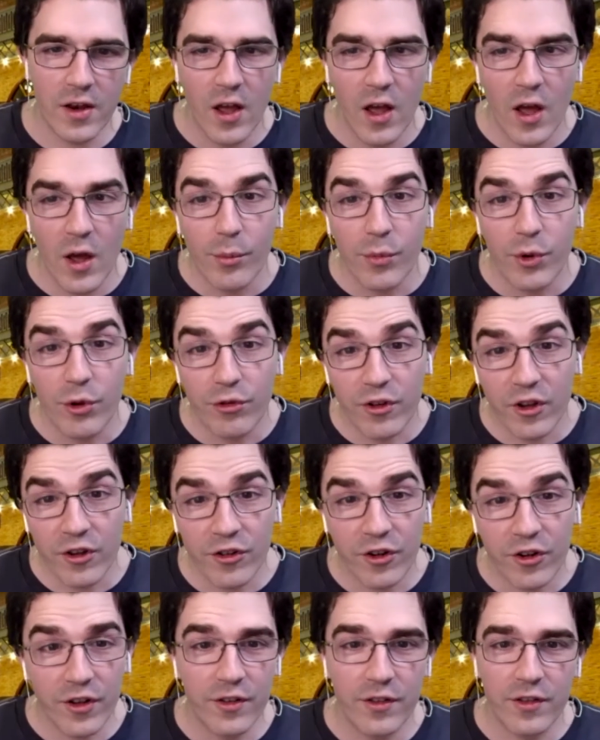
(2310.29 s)

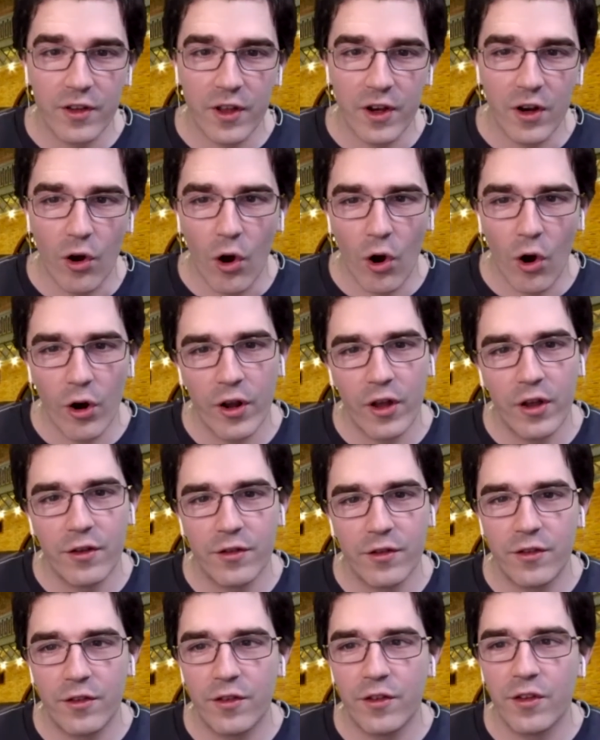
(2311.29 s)
musicians and artists,